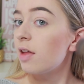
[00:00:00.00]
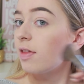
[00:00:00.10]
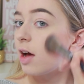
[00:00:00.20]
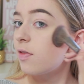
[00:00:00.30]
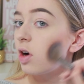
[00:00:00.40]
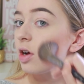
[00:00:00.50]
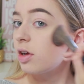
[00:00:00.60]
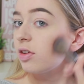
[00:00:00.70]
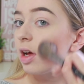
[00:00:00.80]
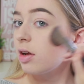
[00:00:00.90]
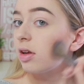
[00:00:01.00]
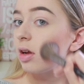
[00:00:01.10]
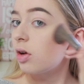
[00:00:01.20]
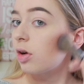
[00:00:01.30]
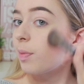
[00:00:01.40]
Therefore it does tend
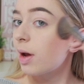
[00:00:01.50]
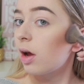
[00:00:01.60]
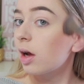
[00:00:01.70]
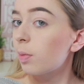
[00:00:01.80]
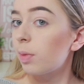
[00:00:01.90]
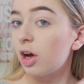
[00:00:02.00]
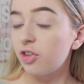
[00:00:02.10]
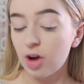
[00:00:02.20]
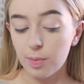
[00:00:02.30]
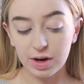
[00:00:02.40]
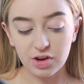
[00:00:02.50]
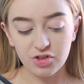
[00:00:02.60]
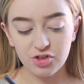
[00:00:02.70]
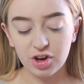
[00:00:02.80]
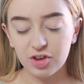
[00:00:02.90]
to look a bit like blusher, but
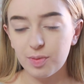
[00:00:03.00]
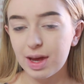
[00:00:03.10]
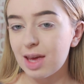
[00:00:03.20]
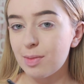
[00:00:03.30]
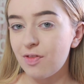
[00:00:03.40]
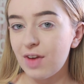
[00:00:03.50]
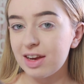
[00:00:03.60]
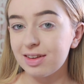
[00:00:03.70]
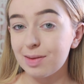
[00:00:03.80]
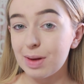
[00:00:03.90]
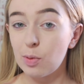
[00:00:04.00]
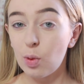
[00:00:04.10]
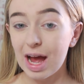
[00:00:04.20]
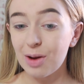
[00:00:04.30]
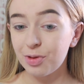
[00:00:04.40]
it's just making my face look a bit
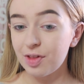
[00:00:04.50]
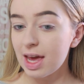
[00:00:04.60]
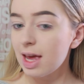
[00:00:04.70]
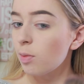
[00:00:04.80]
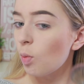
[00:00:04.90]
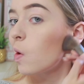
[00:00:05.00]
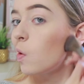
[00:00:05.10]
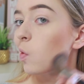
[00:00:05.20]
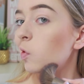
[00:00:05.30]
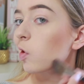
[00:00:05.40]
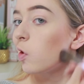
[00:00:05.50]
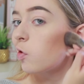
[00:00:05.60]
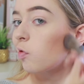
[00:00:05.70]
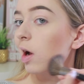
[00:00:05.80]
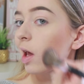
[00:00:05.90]
more healthy. I also
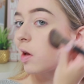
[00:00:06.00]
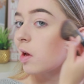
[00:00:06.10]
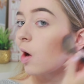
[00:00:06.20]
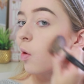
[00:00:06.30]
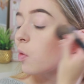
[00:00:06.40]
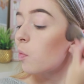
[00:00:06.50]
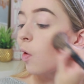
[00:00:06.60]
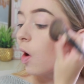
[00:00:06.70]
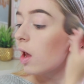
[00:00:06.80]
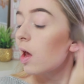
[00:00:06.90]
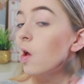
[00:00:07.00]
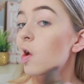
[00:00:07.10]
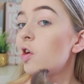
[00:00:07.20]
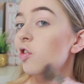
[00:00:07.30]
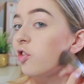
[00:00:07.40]
drag it down my
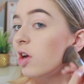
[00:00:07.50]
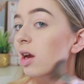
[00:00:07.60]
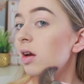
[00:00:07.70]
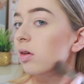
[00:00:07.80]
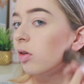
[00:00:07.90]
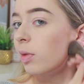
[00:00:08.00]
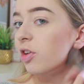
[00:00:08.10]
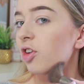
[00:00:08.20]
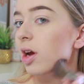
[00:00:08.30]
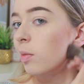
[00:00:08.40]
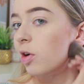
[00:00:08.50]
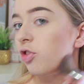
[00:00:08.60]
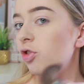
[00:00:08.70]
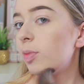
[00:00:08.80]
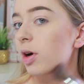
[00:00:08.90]
chin, not my chin, my
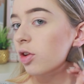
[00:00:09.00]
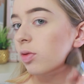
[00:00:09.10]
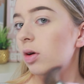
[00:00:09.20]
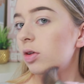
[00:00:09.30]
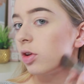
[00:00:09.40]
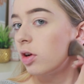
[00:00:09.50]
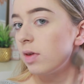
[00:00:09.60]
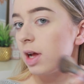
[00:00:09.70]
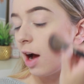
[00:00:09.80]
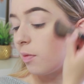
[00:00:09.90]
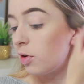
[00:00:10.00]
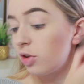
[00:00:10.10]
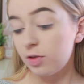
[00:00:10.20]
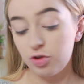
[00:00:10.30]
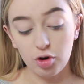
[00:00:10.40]
jawbone as well, because I don't really have
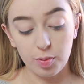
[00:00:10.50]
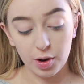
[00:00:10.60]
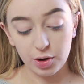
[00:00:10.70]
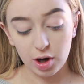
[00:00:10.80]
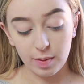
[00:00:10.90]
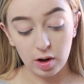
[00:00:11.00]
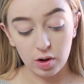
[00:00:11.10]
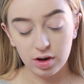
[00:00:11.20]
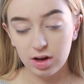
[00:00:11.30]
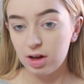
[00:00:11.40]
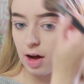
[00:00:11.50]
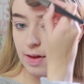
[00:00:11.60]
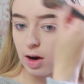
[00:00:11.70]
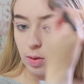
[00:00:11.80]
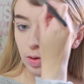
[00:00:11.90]
much of a jawbone going on. And
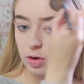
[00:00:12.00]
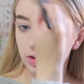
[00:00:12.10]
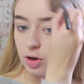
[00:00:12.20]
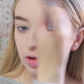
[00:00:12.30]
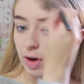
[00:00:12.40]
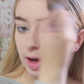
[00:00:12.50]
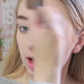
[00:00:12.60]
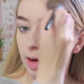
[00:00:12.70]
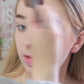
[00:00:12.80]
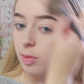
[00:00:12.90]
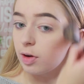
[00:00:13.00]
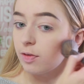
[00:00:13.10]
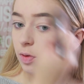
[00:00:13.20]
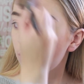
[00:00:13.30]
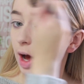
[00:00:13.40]
then I'll also drag it up to my
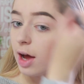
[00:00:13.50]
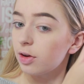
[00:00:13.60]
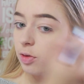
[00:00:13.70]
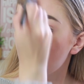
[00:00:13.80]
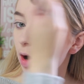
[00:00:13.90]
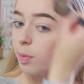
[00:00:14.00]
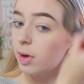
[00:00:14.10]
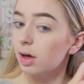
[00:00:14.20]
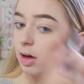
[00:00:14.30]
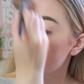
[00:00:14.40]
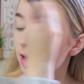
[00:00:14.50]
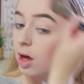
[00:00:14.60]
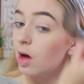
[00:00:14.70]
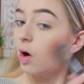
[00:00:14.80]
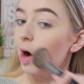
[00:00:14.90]
forehead as well, because
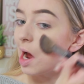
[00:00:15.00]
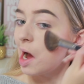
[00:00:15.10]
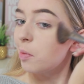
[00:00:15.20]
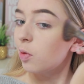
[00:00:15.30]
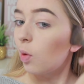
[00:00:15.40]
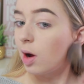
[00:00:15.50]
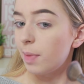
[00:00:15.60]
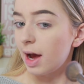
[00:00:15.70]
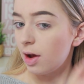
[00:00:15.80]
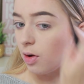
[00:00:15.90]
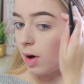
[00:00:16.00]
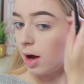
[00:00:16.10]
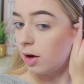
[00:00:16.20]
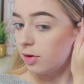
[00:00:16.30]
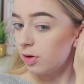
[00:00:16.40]
I am quite pale and
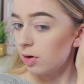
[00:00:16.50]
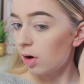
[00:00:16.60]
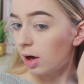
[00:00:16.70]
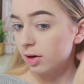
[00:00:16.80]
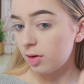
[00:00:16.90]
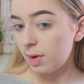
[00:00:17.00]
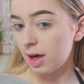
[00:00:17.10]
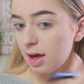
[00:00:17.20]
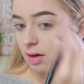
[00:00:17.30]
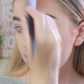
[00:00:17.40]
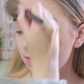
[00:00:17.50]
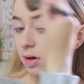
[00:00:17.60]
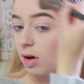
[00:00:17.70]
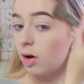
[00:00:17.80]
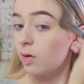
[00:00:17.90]
I do like to be,
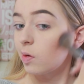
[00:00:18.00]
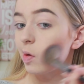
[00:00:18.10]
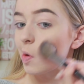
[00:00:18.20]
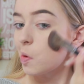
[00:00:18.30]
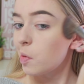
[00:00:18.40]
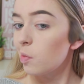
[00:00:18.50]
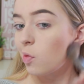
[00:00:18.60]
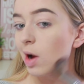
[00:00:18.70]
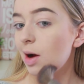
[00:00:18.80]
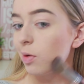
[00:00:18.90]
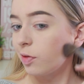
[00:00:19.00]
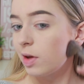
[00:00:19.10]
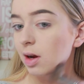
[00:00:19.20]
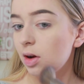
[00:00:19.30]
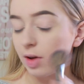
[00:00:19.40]
you know, bit more
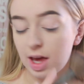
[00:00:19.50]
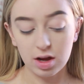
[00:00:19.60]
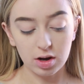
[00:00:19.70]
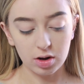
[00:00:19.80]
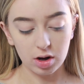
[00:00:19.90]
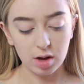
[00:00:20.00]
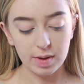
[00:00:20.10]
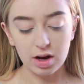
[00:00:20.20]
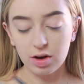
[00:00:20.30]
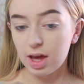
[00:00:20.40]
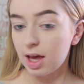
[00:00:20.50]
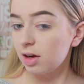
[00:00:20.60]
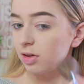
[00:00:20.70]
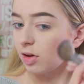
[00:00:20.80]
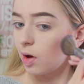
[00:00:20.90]
healthy looking and glowy
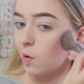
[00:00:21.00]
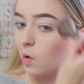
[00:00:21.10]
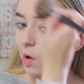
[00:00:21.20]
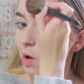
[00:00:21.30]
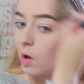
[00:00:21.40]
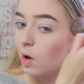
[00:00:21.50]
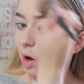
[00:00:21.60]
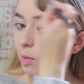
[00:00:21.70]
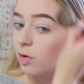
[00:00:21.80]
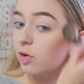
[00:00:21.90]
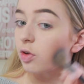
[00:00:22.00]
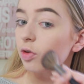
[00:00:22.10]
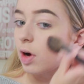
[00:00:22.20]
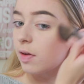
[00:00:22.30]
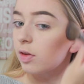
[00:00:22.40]
looking, so I will just
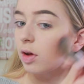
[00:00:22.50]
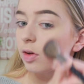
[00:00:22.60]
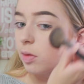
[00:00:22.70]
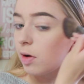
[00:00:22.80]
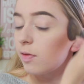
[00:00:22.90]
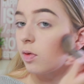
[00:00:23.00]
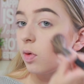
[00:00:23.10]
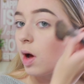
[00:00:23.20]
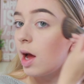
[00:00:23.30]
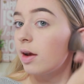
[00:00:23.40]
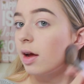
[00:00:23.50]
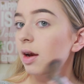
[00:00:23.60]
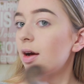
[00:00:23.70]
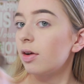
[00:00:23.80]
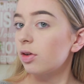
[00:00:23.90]
drag this up to my forehead
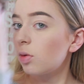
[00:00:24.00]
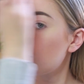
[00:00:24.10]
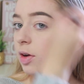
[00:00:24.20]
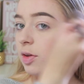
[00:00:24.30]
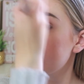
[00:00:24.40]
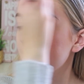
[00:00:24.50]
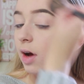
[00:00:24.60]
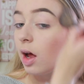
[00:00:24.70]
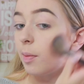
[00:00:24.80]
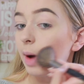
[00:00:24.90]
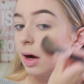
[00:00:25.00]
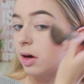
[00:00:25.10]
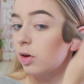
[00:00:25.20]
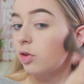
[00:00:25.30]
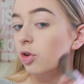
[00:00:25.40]
and add quite a bit of colour
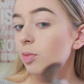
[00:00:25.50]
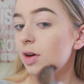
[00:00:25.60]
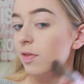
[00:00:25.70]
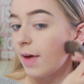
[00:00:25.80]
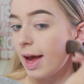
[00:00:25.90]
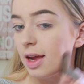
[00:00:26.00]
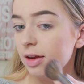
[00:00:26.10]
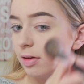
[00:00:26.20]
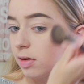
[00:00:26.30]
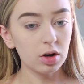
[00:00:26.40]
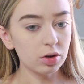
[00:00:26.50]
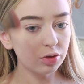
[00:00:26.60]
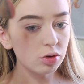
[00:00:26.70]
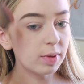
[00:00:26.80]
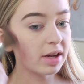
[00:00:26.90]
back to my face.
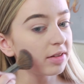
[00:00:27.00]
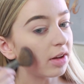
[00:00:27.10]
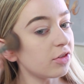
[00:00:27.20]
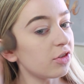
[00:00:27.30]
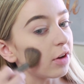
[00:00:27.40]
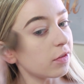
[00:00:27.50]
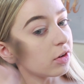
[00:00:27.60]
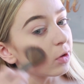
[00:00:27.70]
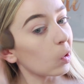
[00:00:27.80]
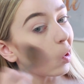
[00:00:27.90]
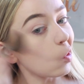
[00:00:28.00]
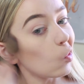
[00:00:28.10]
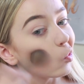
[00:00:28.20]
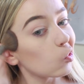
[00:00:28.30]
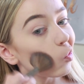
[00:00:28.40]
Contour makes such a difference. Like, I
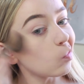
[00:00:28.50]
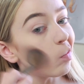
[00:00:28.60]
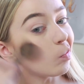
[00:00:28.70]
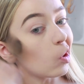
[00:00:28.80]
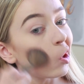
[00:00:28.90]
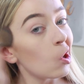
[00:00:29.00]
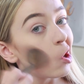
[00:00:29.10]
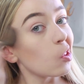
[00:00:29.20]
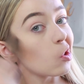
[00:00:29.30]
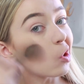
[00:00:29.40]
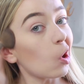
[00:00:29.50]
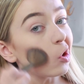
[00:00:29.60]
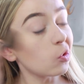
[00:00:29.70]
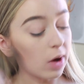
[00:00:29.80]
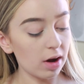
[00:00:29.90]
also remember the
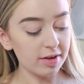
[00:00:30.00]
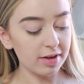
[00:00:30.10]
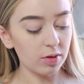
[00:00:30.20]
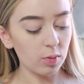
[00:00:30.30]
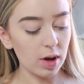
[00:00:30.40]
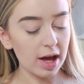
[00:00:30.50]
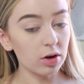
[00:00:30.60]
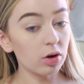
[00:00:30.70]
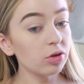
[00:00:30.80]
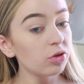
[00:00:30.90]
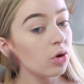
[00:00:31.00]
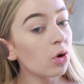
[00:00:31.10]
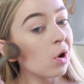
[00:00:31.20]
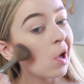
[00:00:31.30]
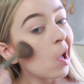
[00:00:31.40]
times where I didn't wear
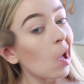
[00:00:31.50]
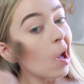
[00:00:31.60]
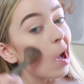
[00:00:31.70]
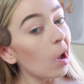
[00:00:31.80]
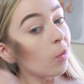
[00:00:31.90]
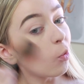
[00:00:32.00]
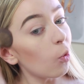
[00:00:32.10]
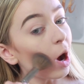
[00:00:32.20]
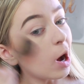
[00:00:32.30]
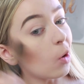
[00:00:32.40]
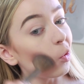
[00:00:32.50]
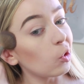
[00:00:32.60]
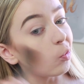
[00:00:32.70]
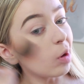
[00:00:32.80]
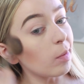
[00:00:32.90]
contour and wow,
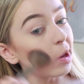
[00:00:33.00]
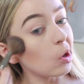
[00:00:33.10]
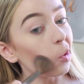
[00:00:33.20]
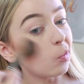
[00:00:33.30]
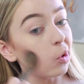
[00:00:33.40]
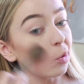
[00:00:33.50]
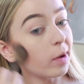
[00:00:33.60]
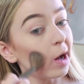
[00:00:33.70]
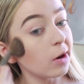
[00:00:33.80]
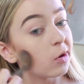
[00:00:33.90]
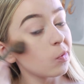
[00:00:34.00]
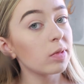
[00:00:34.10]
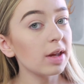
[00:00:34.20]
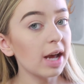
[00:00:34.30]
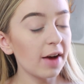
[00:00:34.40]
did my makeup look bad.
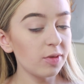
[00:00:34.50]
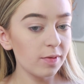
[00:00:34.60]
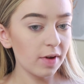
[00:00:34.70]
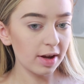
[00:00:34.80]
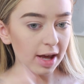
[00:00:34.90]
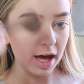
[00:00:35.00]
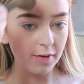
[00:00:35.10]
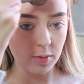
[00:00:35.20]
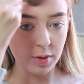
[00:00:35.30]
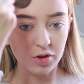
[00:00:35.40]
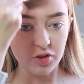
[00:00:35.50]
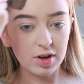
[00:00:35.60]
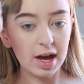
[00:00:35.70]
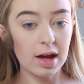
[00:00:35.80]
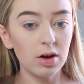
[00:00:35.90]
Now you have to be very careful because you
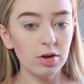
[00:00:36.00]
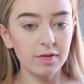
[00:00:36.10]
can look